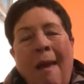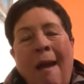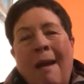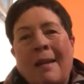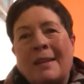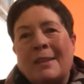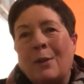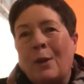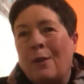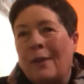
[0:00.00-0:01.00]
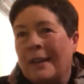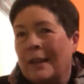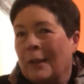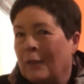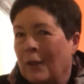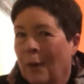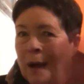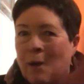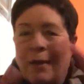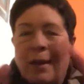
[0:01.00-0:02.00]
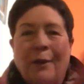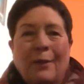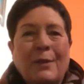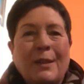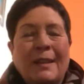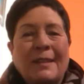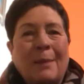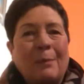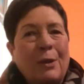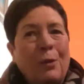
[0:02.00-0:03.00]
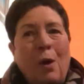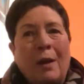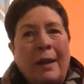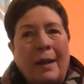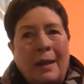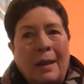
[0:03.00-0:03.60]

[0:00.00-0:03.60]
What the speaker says: And I don't know if any of you out there have seen W1A,